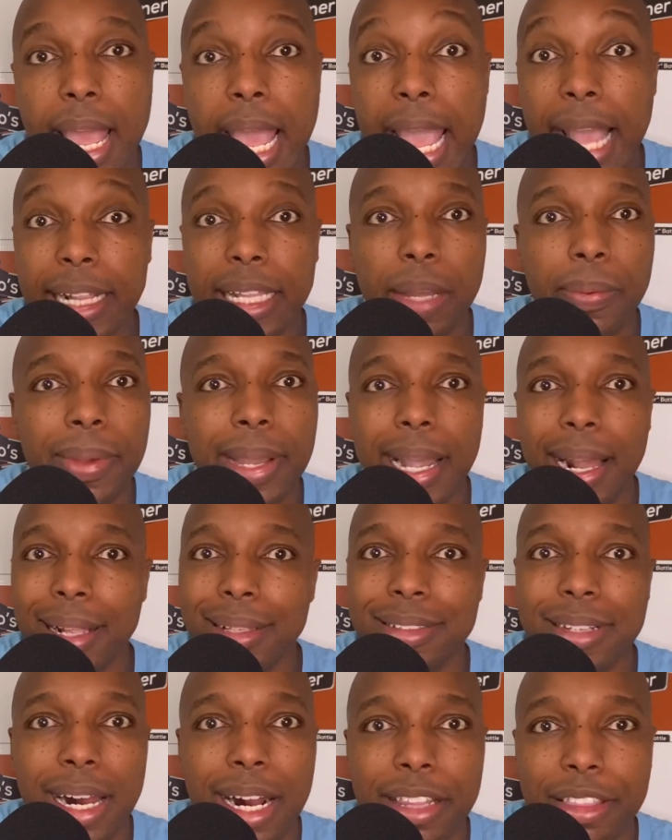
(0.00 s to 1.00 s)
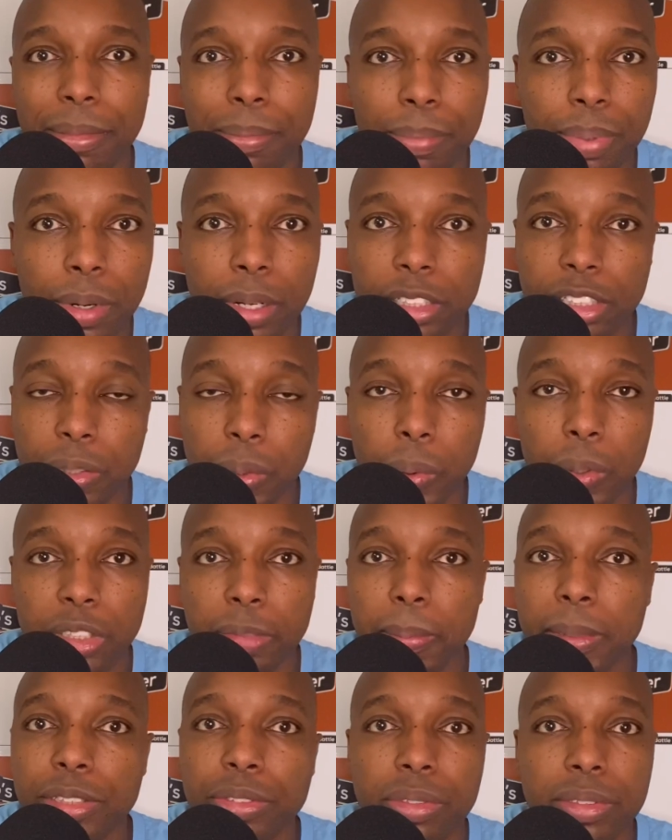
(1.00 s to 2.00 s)
And then we got Jonathan Brooks, who was
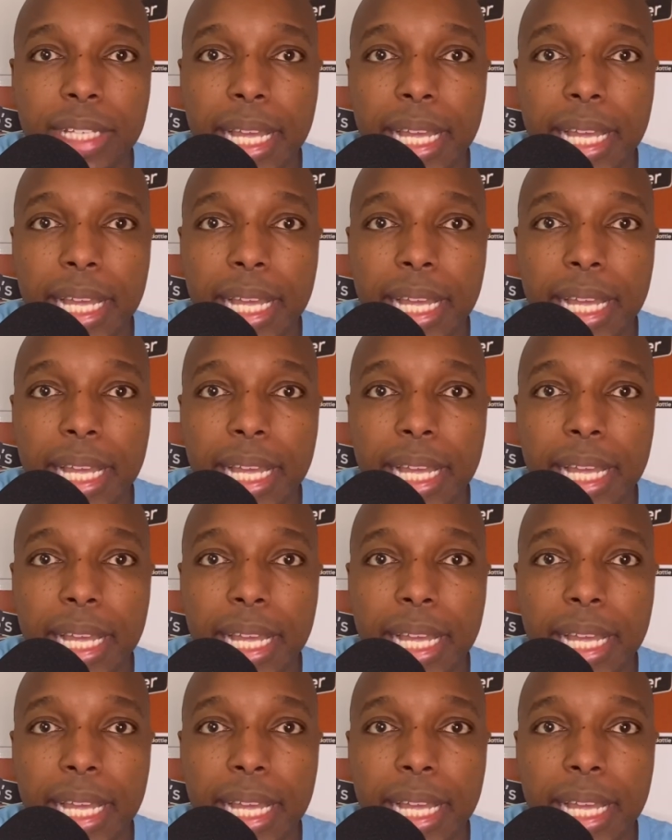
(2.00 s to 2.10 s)
Mr.